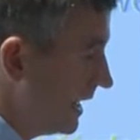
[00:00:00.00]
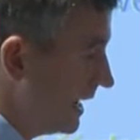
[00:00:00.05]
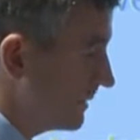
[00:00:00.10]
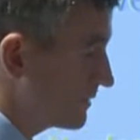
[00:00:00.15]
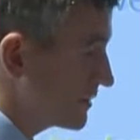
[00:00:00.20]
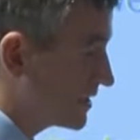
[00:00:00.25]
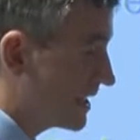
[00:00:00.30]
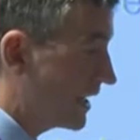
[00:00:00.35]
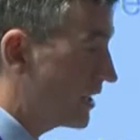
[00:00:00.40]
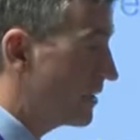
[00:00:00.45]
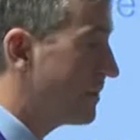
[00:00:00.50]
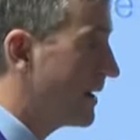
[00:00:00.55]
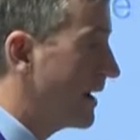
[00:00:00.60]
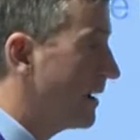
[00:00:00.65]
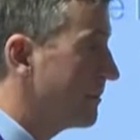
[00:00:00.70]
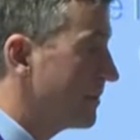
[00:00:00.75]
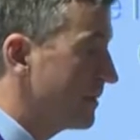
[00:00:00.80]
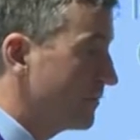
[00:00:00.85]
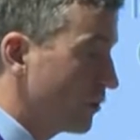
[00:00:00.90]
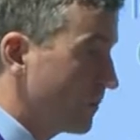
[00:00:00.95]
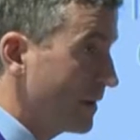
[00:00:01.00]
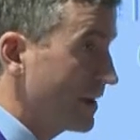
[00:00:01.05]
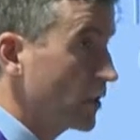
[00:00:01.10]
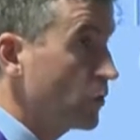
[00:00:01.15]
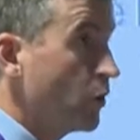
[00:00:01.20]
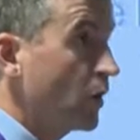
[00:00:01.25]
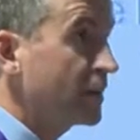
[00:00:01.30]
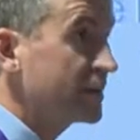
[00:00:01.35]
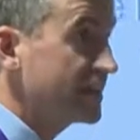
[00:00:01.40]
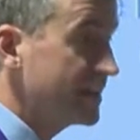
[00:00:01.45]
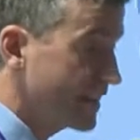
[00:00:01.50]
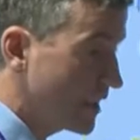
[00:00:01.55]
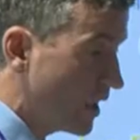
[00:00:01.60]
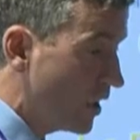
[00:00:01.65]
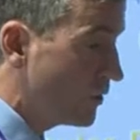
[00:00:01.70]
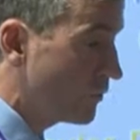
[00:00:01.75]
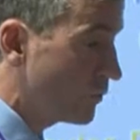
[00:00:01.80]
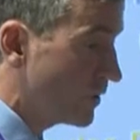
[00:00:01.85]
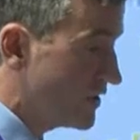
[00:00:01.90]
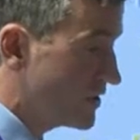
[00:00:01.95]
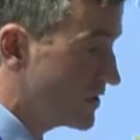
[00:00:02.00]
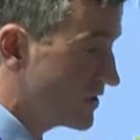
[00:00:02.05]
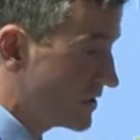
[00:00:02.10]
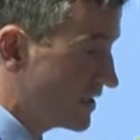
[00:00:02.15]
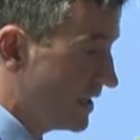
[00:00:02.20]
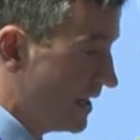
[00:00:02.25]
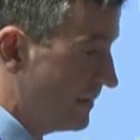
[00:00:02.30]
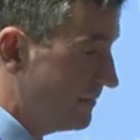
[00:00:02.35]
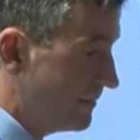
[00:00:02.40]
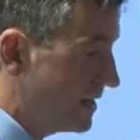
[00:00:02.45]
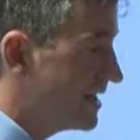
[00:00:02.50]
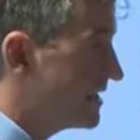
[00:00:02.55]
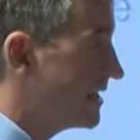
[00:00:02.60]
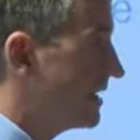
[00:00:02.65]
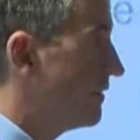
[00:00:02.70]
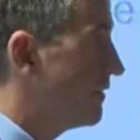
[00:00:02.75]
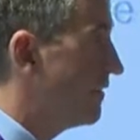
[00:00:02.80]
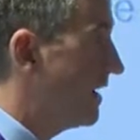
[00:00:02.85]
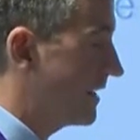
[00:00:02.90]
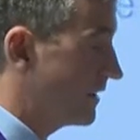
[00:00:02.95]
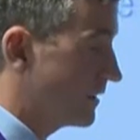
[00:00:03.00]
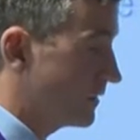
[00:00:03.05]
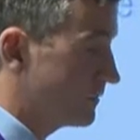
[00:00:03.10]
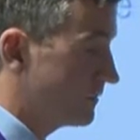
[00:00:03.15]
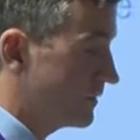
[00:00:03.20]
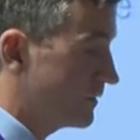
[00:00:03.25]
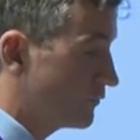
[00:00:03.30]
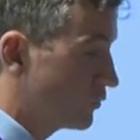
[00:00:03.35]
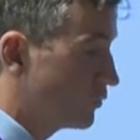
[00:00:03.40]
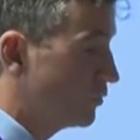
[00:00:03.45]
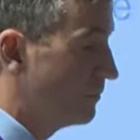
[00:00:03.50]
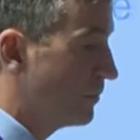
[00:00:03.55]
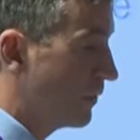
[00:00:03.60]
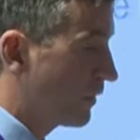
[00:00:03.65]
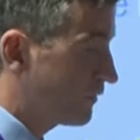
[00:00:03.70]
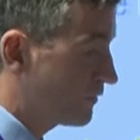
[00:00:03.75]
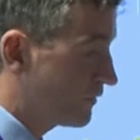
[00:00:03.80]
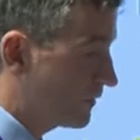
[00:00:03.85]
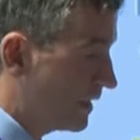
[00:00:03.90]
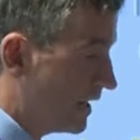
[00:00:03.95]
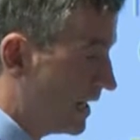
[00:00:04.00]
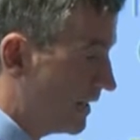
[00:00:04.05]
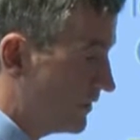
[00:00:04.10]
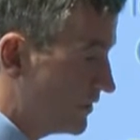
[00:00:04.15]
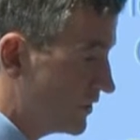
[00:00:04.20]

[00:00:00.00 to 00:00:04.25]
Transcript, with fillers: uh, to tell you about, a bit more about the quality code, which um, is in effect the, the rule book for higher